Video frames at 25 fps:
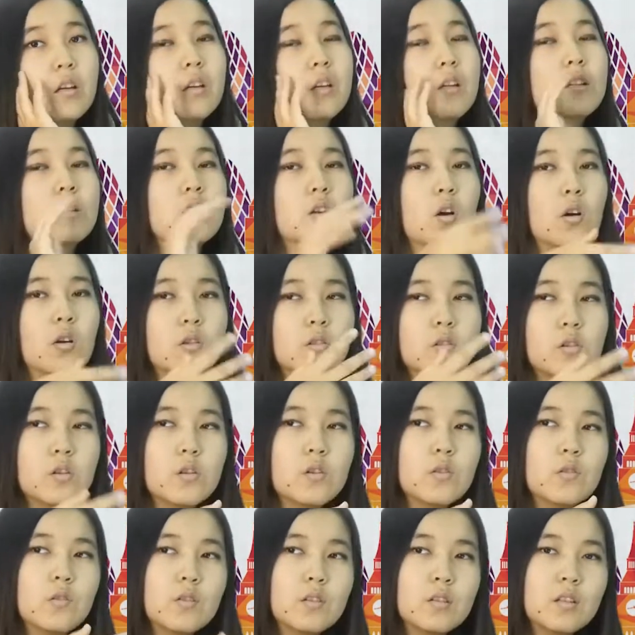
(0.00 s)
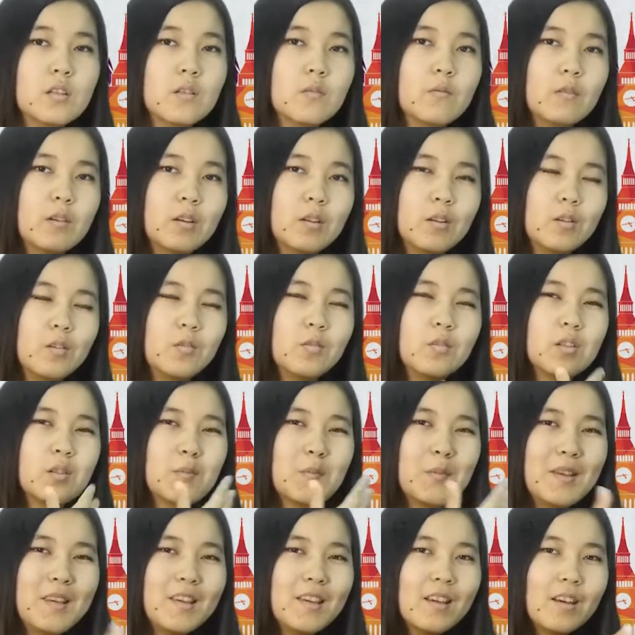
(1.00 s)
It's also used where you
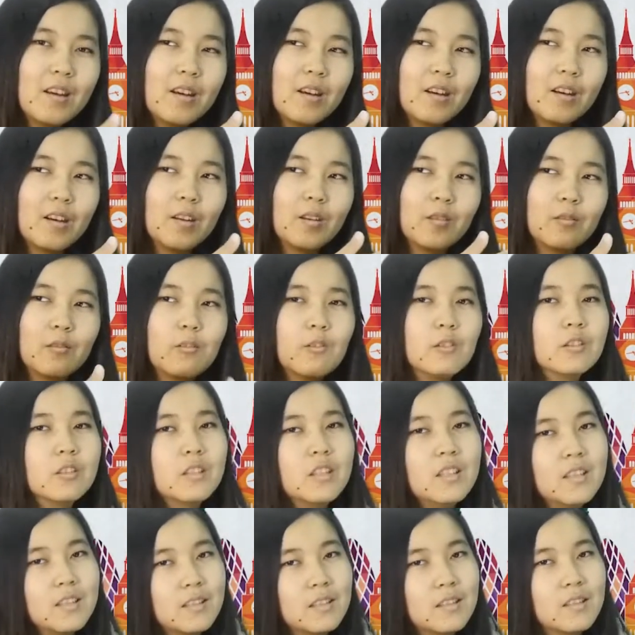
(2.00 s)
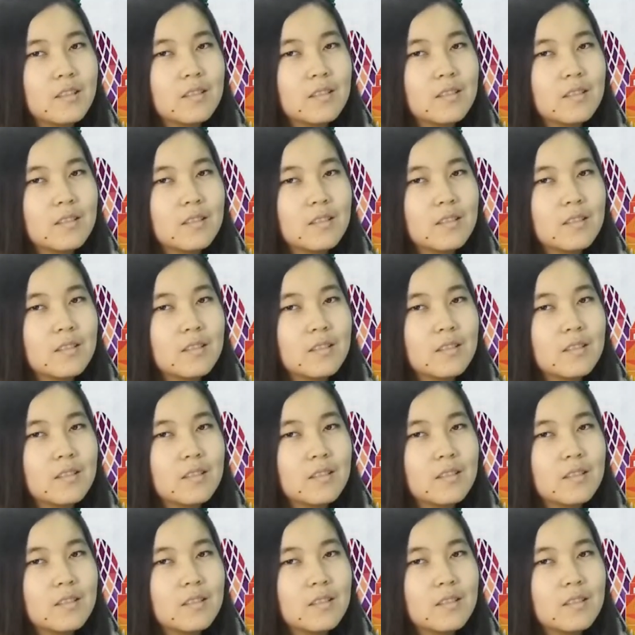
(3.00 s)
speak or read